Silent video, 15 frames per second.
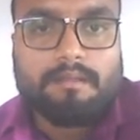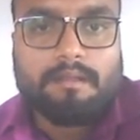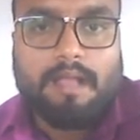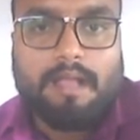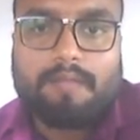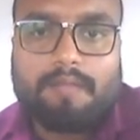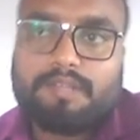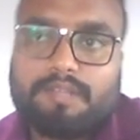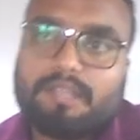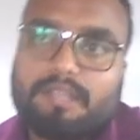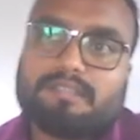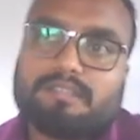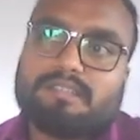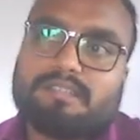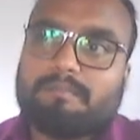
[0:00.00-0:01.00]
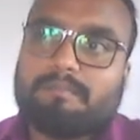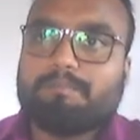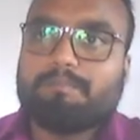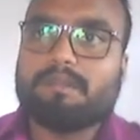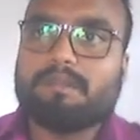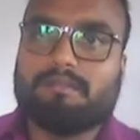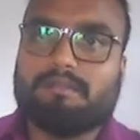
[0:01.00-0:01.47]
I have taken
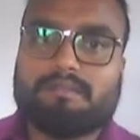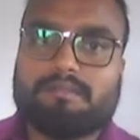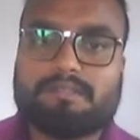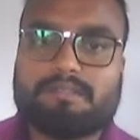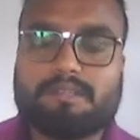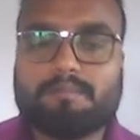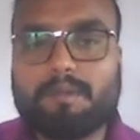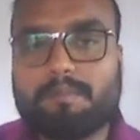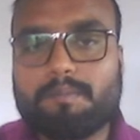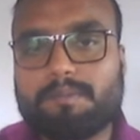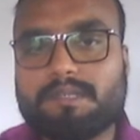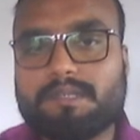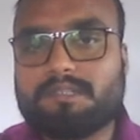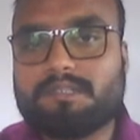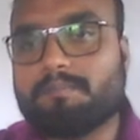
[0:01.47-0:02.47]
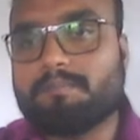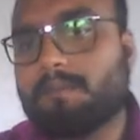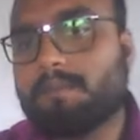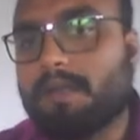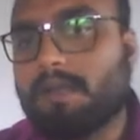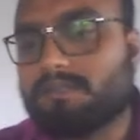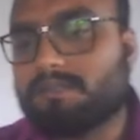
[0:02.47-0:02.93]
simple present, simple
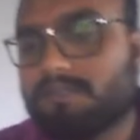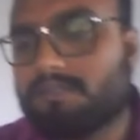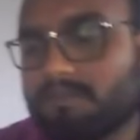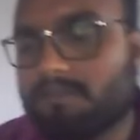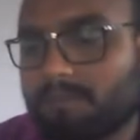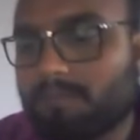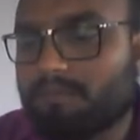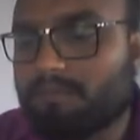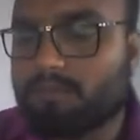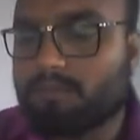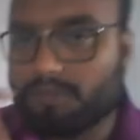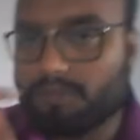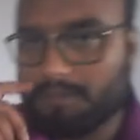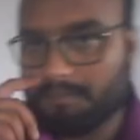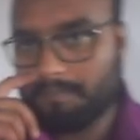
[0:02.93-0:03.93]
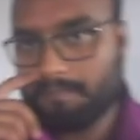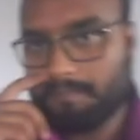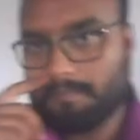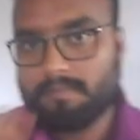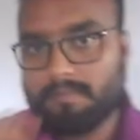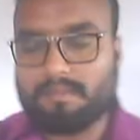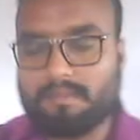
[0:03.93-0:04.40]
past and simple future.
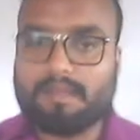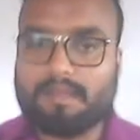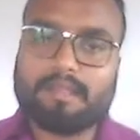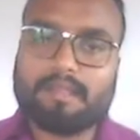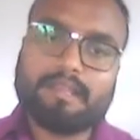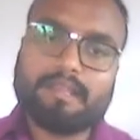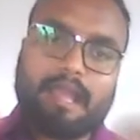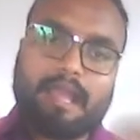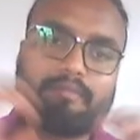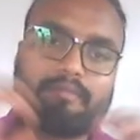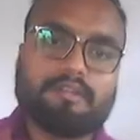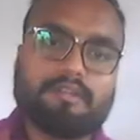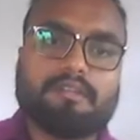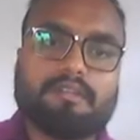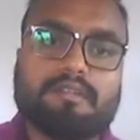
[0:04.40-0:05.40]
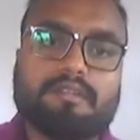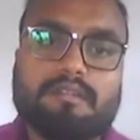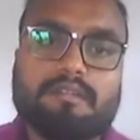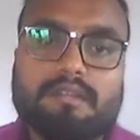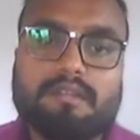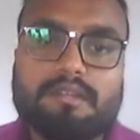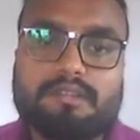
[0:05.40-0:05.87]
then again I have
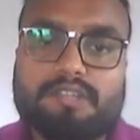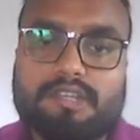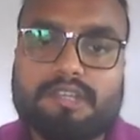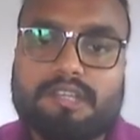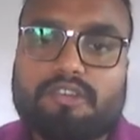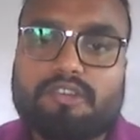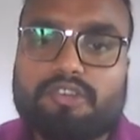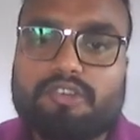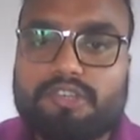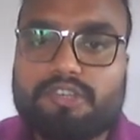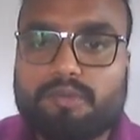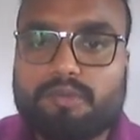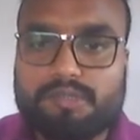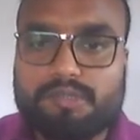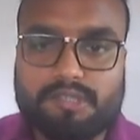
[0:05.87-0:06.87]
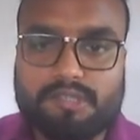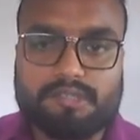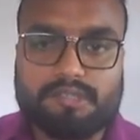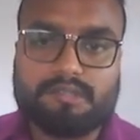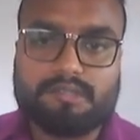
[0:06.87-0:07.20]
taken continuous tense,